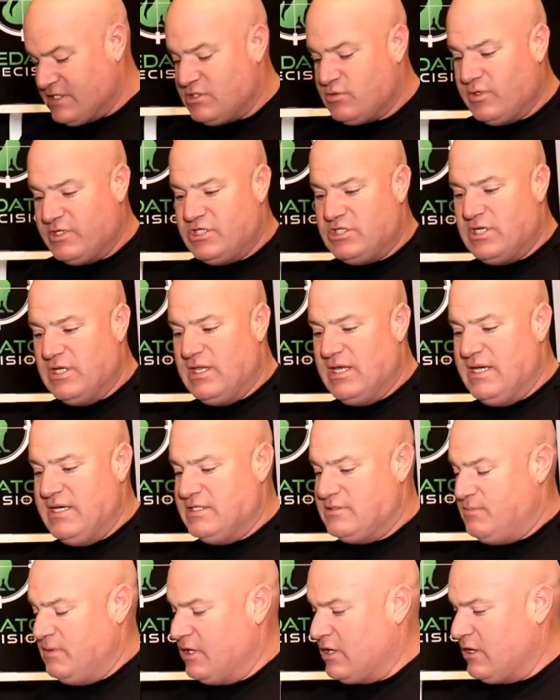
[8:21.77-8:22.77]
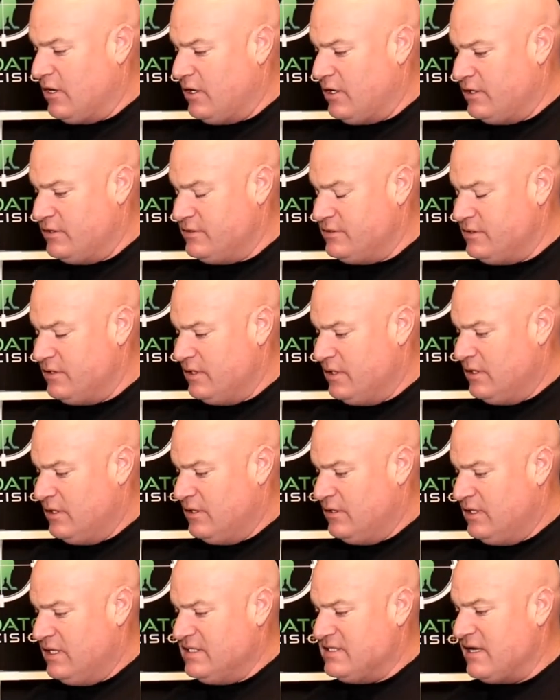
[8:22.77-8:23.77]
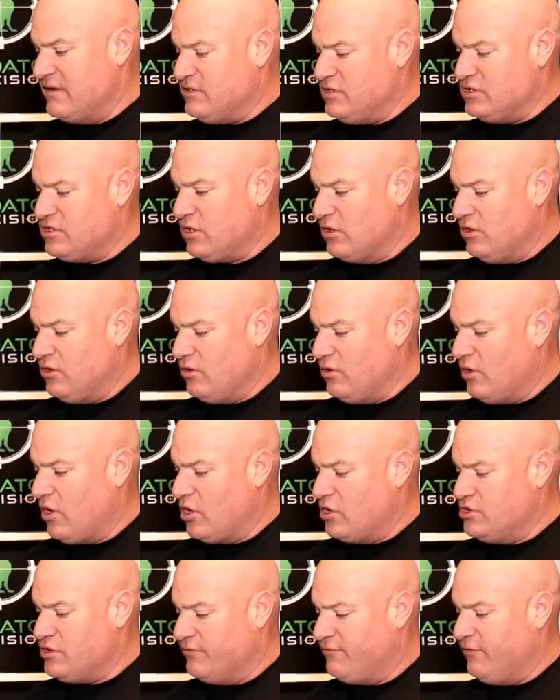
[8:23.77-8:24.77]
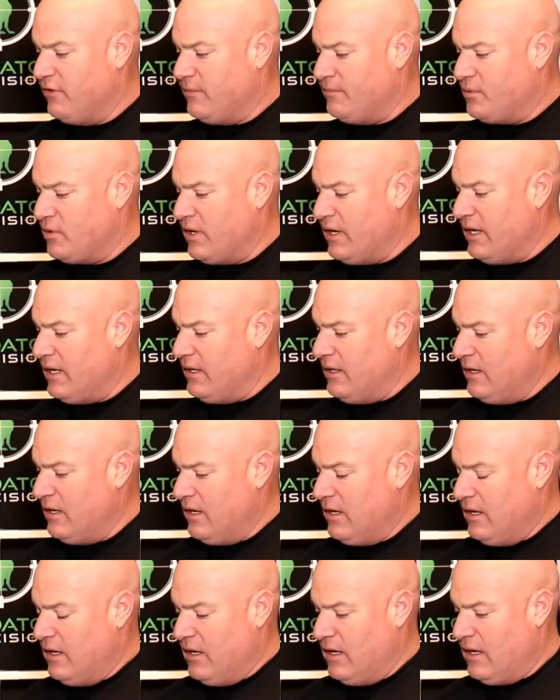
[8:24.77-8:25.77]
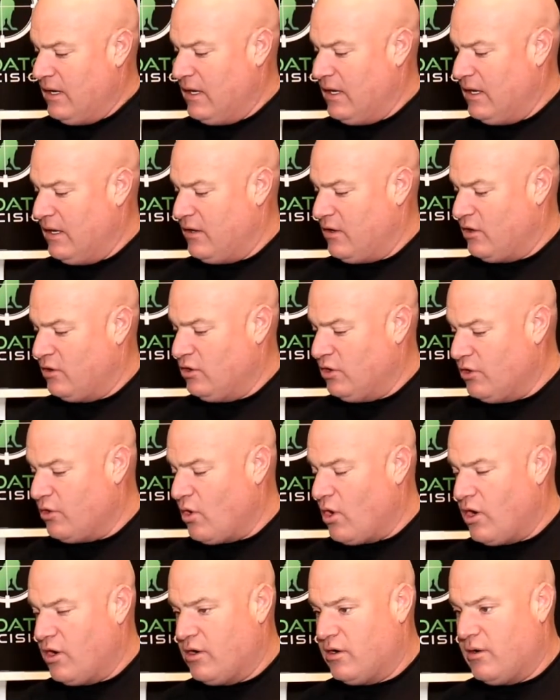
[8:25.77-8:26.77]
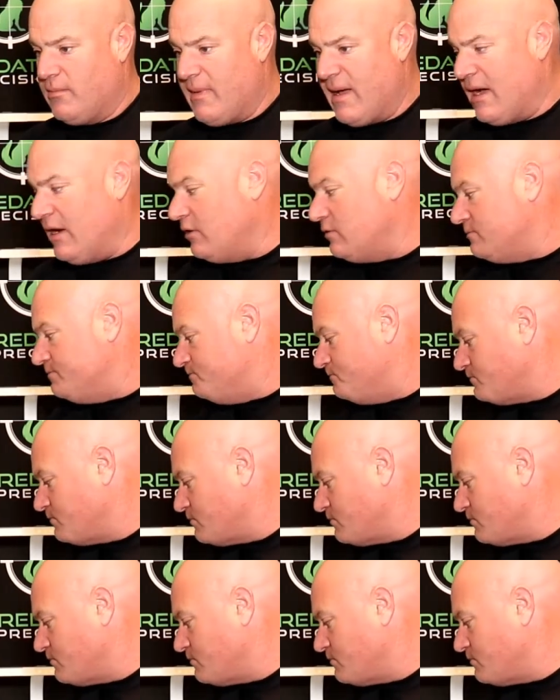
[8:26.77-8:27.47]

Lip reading: switched to these because these have just a little larger footprint and are a little harder to mount.